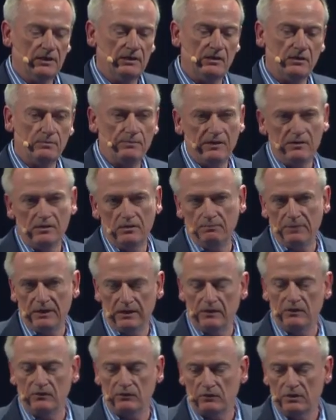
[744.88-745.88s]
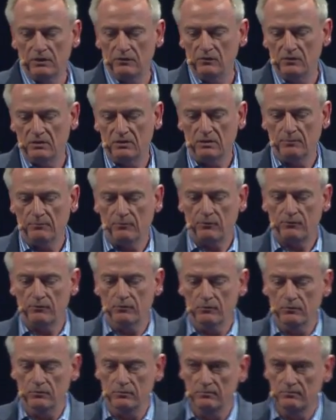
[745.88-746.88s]
And the semantic bank is starting to come
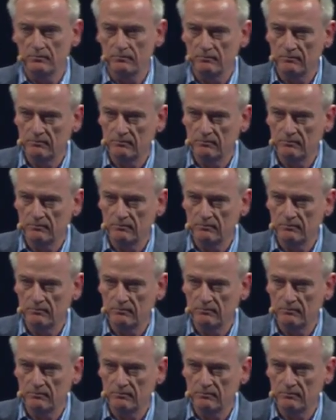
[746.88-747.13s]
through.